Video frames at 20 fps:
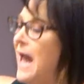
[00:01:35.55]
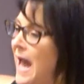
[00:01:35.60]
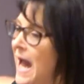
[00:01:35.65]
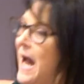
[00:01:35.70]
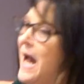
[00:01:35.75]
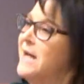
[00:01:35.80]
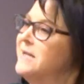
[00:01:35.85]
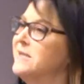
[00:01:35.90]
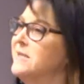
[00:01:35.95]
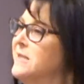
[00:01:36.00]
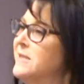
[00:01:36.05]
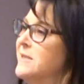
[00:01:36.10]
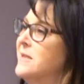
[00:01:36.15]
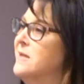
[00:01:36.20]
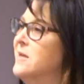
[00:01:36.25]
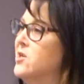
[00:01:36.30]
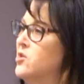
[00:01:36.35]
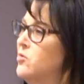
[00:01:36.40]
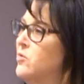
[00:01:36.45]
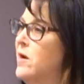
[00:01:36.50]
assets
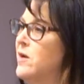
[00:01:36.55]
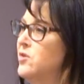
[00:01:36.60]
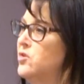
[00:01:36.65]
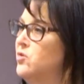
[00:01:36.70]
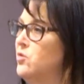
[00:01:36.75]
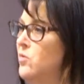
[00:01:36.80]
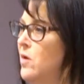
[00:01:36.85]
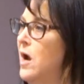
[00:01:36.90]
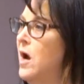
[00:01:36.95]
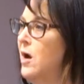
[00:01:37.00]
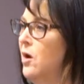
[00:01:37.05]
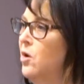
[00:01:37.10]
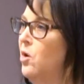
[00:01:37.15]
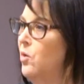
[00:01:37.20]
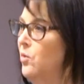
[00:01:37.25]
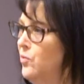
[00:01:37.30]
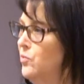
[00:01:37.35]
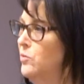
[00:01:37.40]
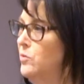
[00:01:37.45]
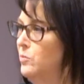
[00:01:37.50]
in a trust do not
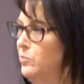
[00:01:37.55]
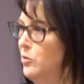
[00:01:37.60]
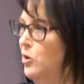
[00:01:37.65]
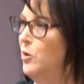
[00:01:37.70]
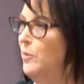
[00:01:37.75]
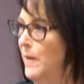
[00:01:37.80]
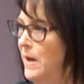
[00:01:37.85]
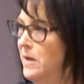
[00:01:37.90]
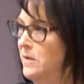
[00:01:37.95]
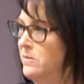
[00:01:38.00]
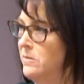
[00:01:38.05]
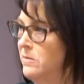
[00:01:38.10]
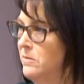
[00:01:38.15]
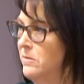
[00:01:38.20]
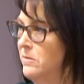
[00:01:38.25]
go through probate.